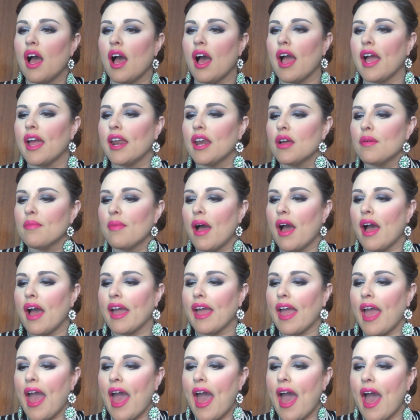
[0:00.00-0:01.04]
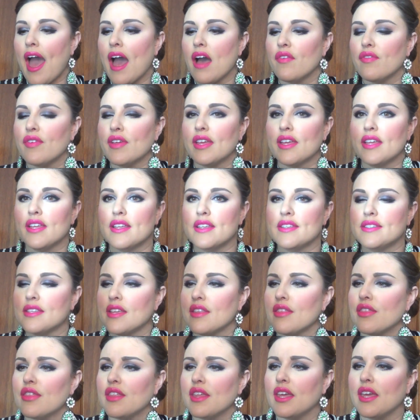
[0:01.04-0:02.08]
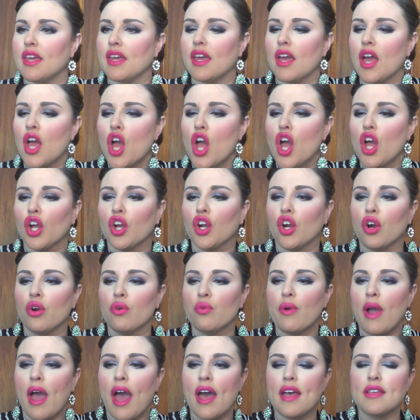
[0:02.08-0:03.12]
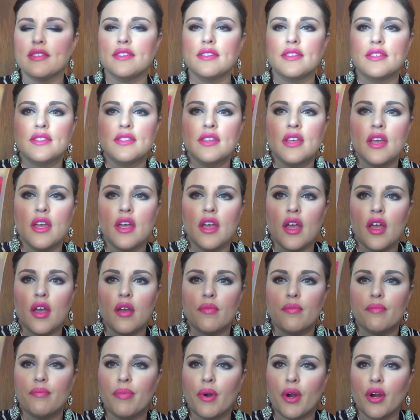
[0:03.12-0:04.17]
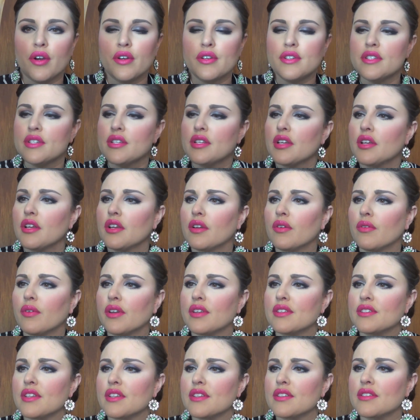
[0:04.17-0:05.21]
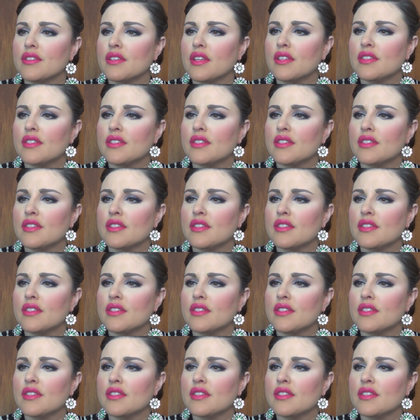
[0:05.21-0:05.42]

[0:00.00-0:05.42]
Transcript: item I have is the Caress Burnt, what is this?